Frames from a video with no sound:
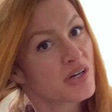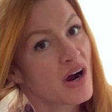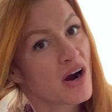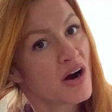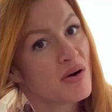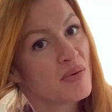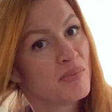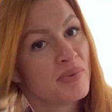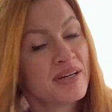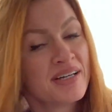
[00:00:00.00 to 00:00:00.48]

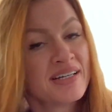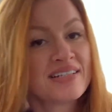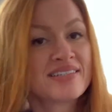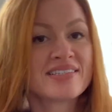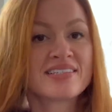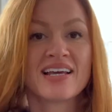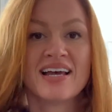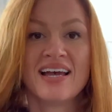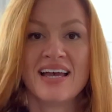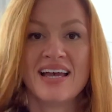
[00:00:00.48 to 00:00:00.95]
armpits.
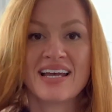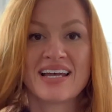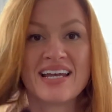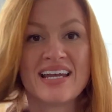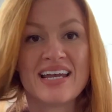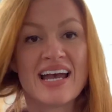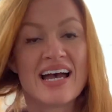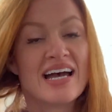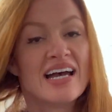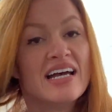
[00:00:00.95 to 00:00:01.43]
It can
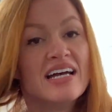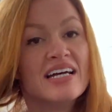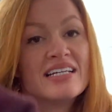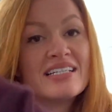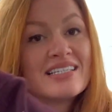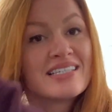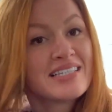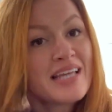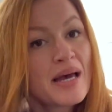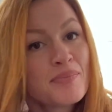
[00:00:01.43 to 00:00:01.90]
get
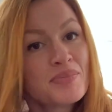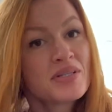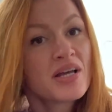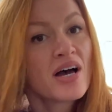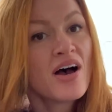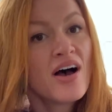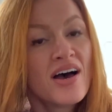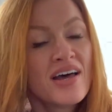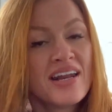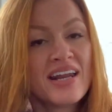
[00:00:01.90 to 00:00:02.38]
stepped
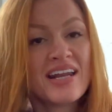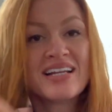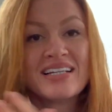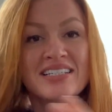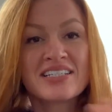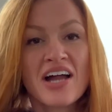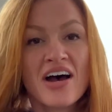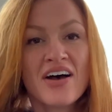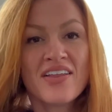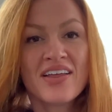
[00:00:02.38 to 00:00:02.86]
on, and it's
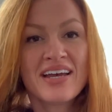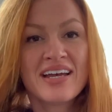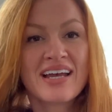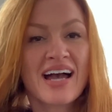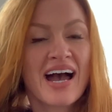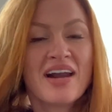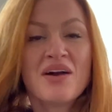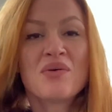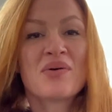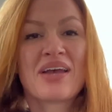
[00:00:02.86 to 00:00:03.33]
not like, I
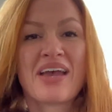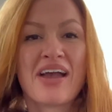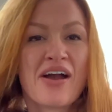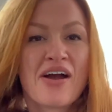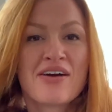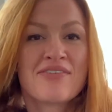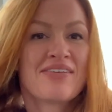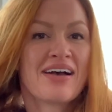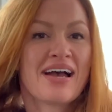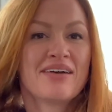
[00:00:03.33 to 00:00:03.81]
don't care
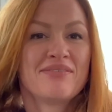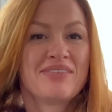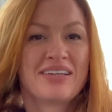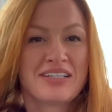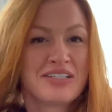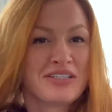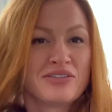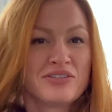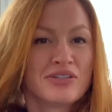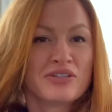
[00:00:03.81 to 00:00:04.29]
if I have
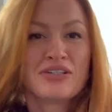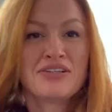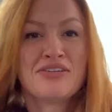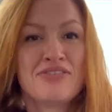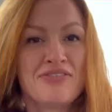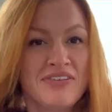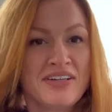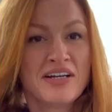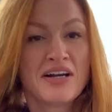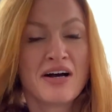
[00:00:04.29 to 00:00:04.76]
like dirty
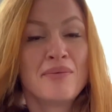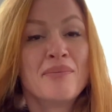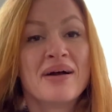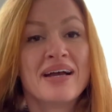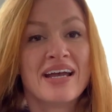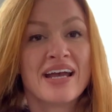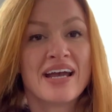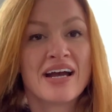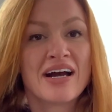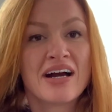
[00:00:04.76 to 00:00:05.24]
feet on my
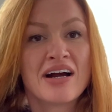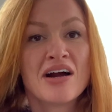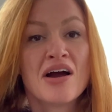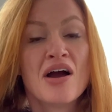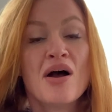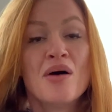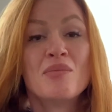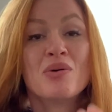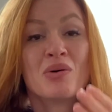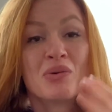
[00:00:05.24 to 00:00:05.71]
hair,
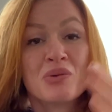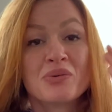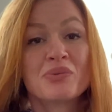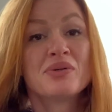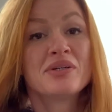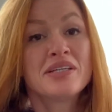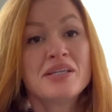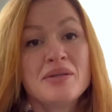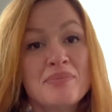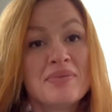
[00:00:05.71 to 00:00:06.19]
but what
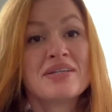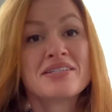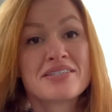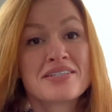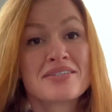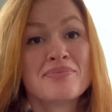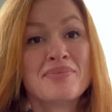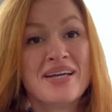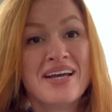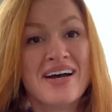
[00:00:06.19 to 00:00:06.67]
really
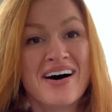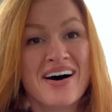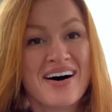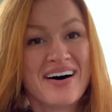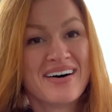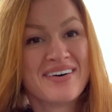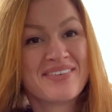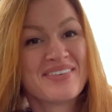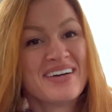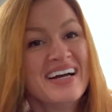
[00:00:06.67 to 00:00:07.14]
pisses me
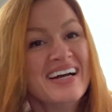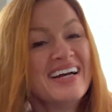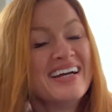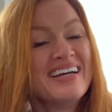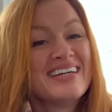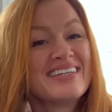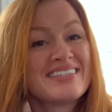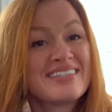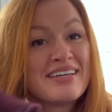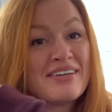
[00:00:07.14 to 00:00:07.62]
off
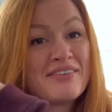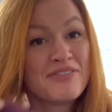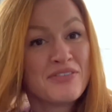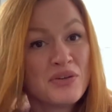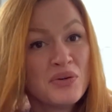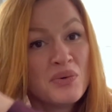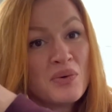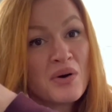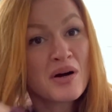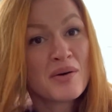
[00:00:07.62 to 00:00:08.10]
is if
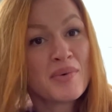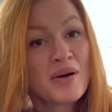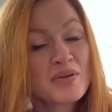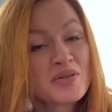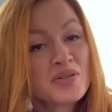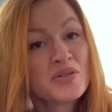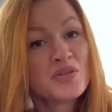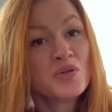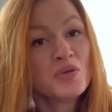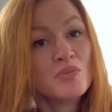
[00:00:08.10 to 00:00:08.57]
you are about to
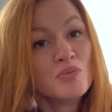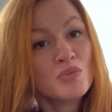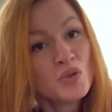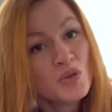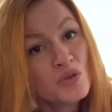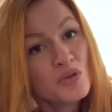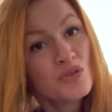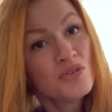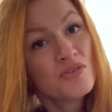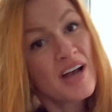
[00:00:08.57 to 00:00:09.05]
do a
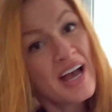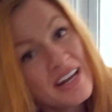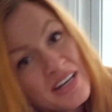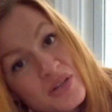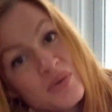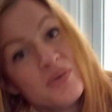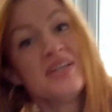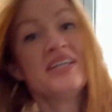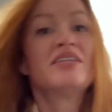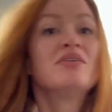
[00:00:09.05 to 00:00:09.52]
move and
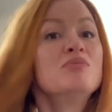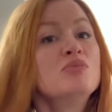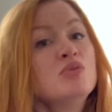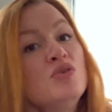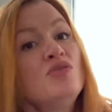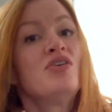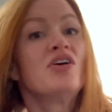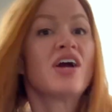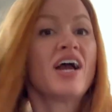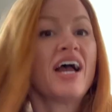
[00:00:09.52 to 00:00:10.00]
you need to
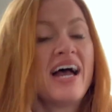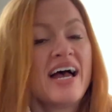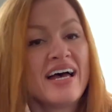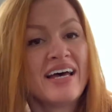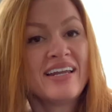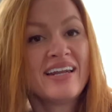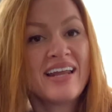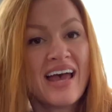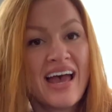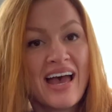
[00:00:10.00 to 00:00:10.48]
move your
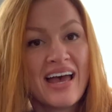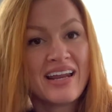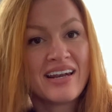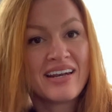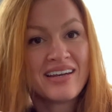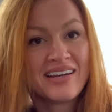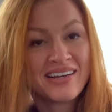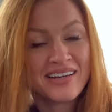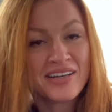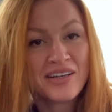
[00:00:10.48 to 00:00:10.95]
head
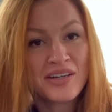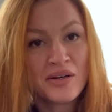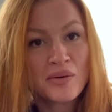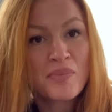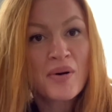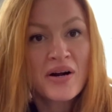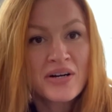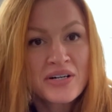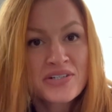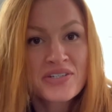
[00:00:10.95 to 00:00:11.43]
and your
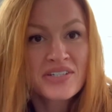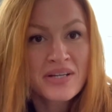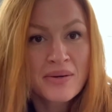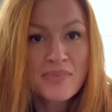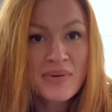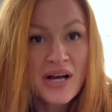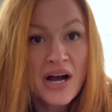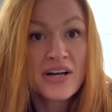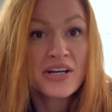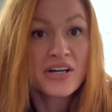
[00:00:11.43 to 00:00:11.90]
partner's
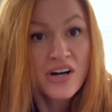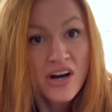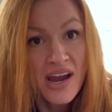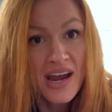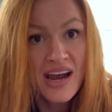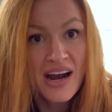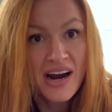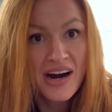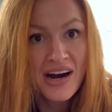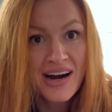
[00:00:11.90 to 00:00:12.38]
stepping on your
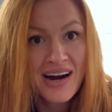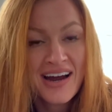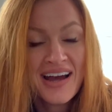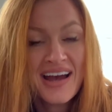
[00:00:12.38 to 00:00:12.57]
hair.